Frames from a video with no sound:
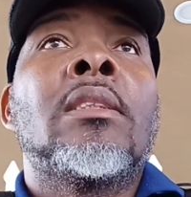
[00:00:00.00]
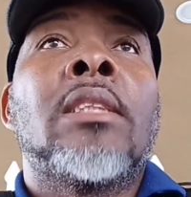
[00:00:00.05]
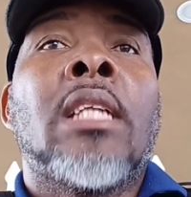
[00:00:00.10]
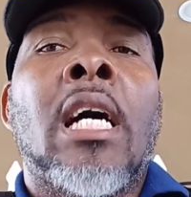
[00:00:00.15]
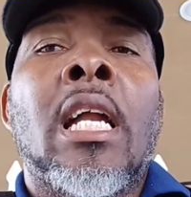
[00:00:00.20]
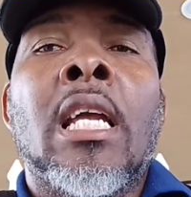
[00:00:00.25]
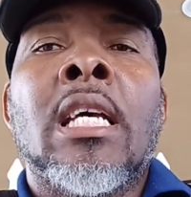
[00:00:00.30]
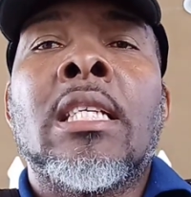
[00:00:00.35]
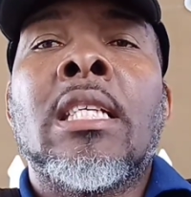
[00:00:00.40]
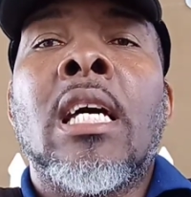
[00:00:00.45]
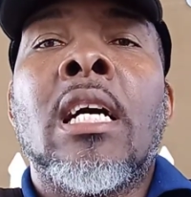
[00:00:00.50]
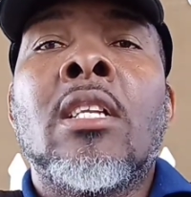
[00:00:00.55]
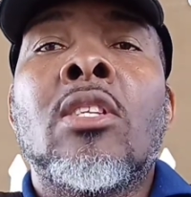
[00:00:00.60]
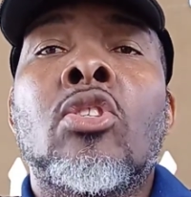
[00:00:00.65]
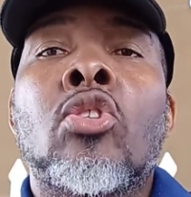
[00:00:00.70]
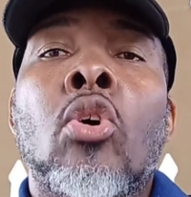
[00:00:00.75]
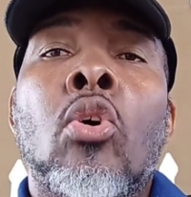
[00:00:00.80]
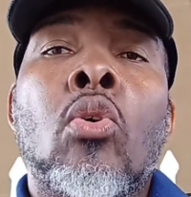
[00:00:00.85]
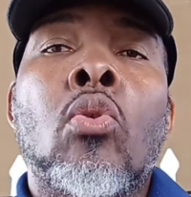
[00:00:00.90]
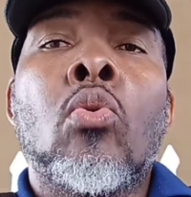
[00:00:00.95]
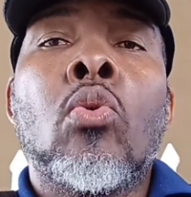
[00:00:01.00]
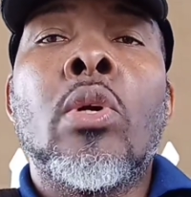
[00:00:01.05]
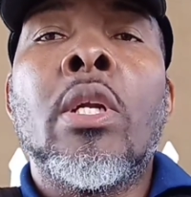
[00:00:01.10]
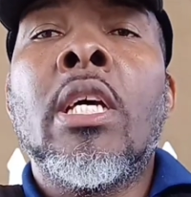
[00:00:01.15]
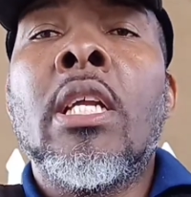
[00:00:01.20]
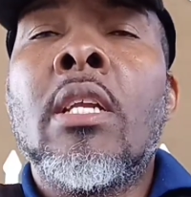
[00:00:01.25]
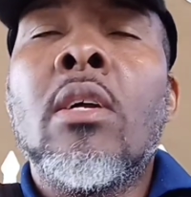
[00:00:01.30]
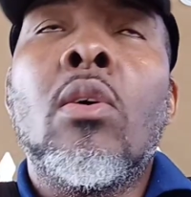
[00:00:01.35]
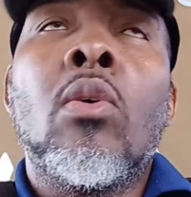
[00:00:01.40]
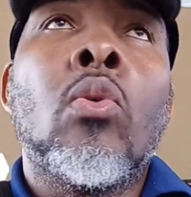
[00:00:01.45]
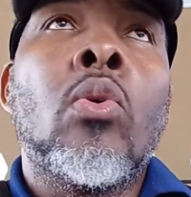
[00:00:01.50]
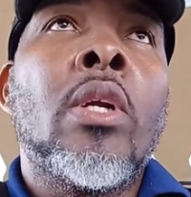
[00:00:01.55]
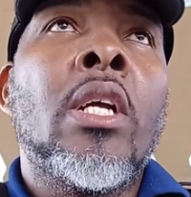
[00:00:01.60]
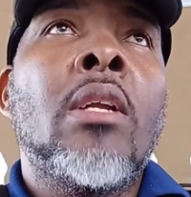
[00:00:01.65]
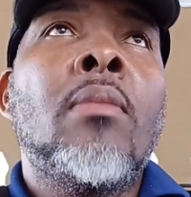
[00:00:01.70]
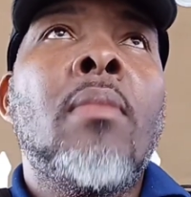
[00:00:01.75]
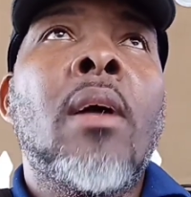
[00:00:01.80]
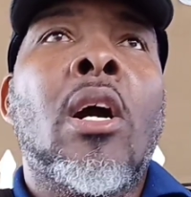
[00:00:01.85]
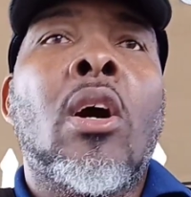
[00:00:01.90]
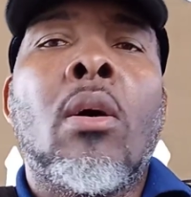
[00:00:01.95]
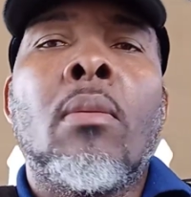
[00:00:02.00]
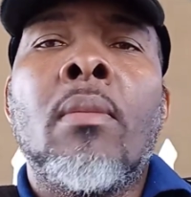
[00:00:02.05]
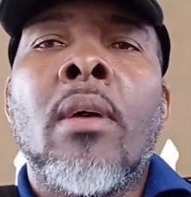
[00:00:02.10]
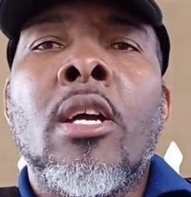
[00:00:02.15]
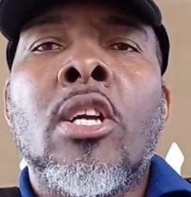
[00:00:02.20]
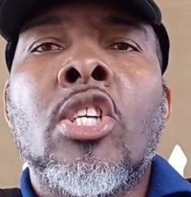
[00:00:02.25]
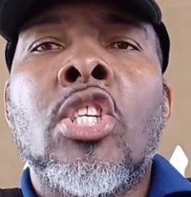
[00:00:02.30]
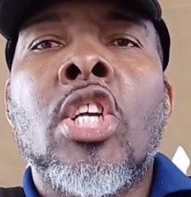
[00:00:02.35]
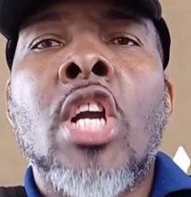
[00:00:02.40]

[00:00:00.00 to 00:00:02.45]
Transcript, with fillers: You understand? So who did who did make up the